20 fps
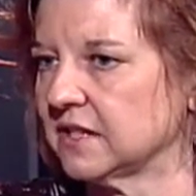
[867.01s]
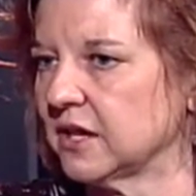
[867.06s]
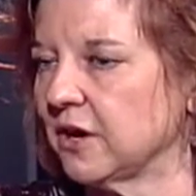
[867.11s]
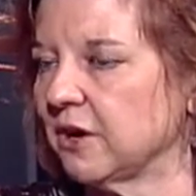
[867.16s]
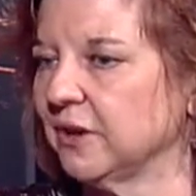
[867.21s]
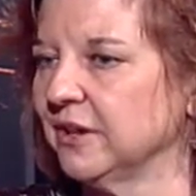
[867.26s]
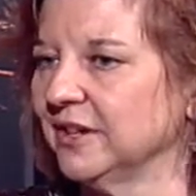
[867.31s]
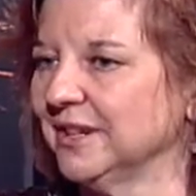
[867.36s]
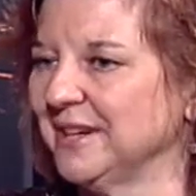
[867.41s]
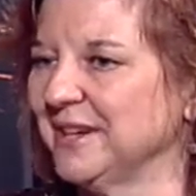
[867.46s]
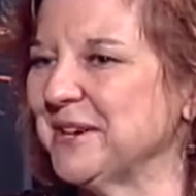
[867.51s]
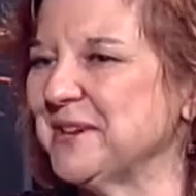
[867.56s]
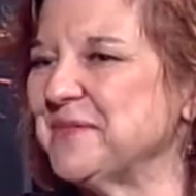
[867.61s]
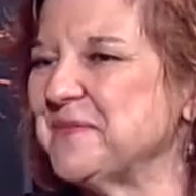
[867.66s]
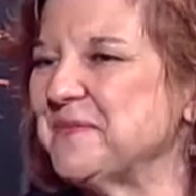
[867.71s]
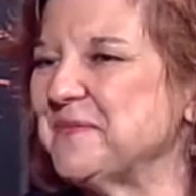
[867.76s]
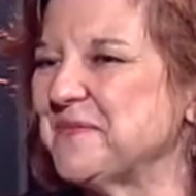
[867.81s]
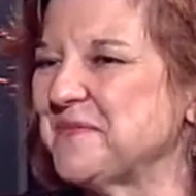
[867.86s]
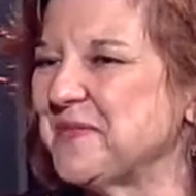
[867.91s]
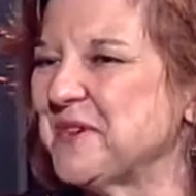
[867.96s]
So
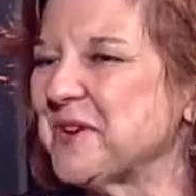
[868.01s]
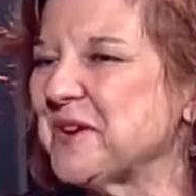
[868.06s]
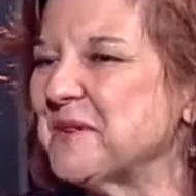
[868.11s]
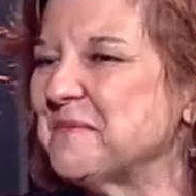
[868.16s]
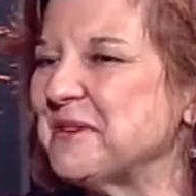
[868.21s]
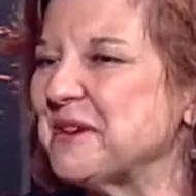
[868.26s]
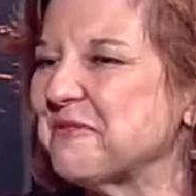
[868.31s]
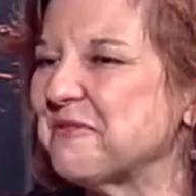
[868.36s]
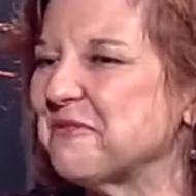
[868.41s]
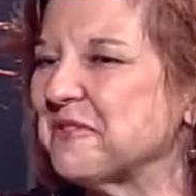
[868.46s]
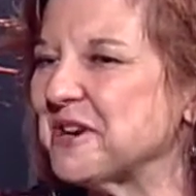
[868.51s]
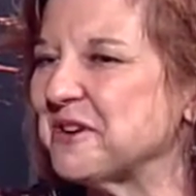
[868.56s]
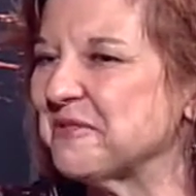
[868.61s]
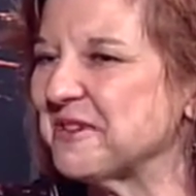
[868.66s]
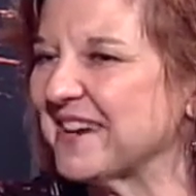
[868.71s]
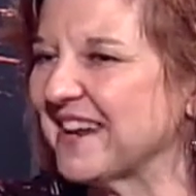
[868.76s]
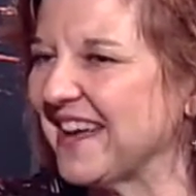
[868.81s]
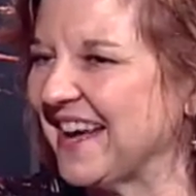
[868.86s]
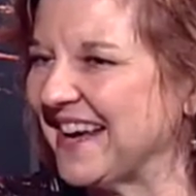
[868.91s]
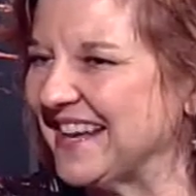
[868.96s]
you're going to be a
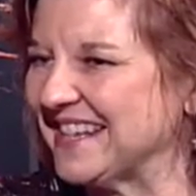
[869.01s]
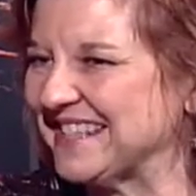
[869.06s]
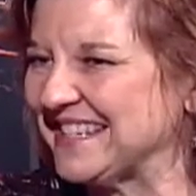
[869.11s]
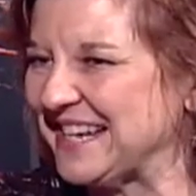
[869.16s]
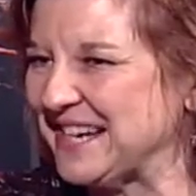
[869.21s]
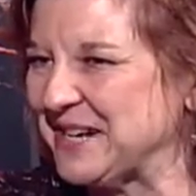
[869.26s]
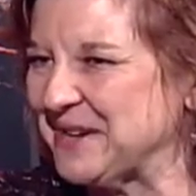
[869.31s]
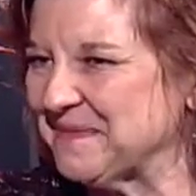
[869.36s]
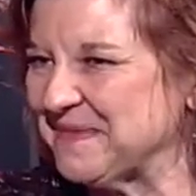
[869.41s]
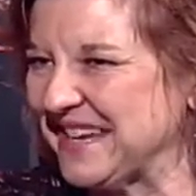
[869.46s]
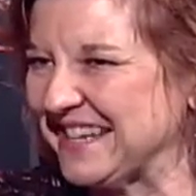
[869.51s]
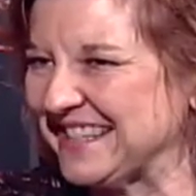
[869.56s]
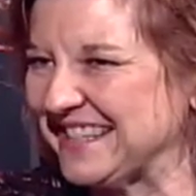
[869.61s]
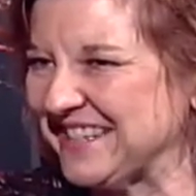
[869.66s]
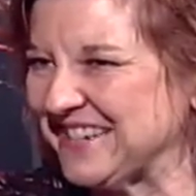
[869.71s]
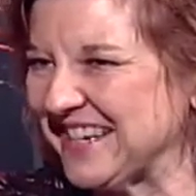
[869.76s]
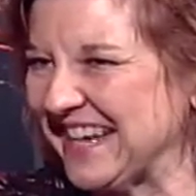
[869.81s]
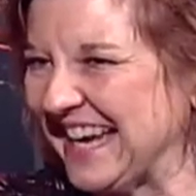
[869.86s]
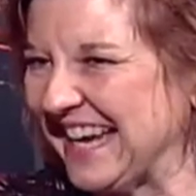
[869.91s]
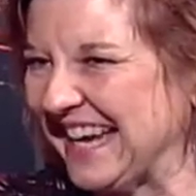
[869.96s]
frequent guest. I hope
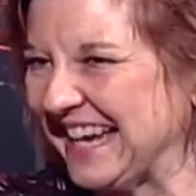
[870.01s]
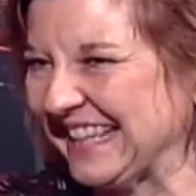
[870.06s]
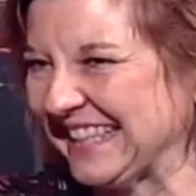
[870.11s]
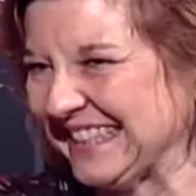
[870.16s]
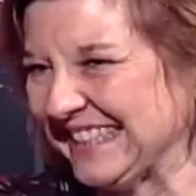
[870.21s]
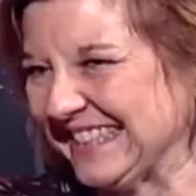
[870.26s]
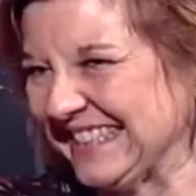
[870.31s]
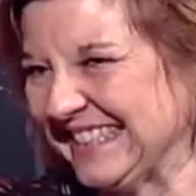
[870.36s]
that's okay.